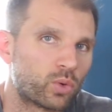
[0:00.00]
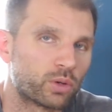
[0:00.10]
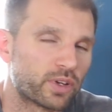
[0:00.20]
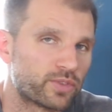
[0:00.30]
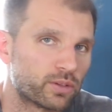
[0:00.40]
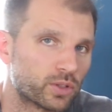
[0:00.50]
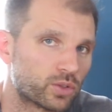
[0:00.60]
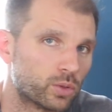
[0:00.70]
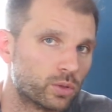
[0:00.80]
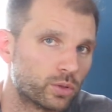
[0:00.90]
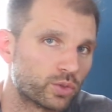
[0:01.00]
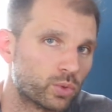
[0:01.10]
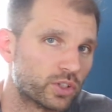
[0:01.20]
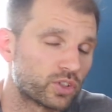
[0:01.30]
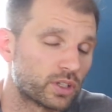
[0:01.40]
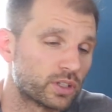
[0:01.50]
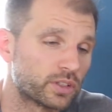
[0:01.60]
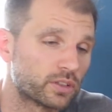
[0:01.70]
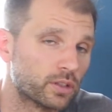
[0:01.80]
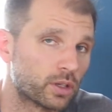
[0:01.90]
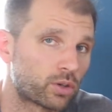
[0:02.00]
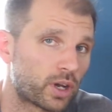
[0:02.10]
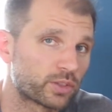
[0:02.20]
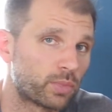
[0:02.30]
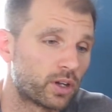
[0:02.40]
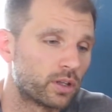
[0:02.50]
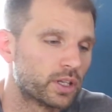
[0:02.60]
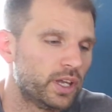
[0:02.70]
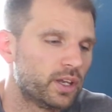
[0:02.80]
one of my favorite tools, which is the lacrosse ball.